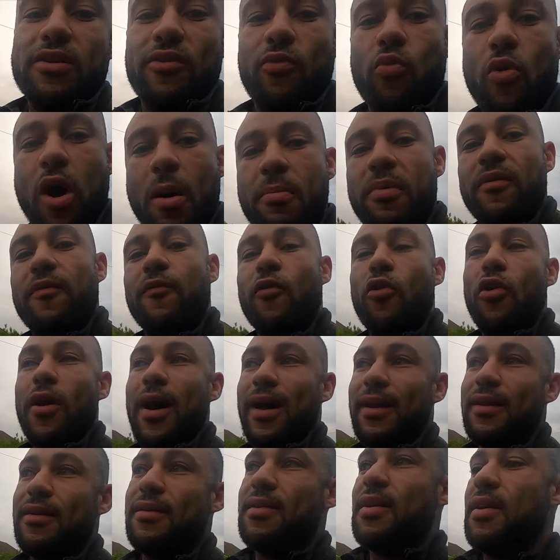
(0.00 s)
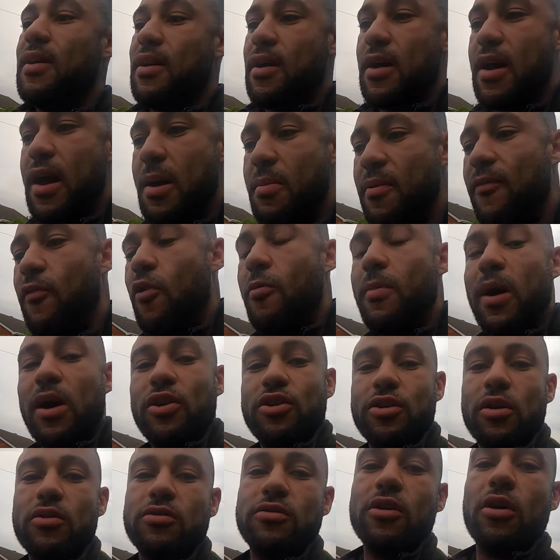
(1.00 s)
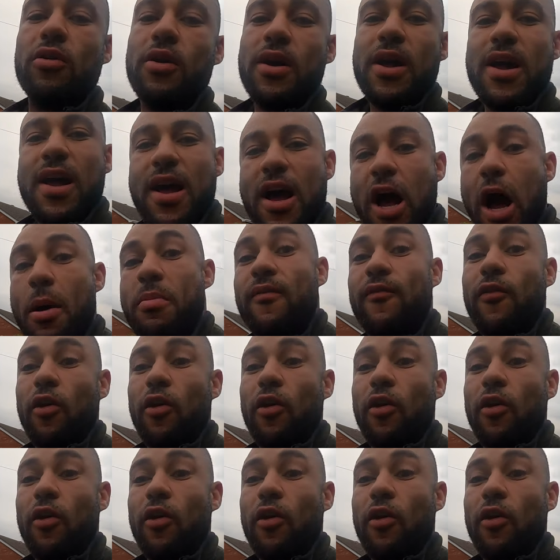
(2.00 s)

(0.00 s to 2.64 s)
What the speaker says: off work beforehand, before my show, so I'll be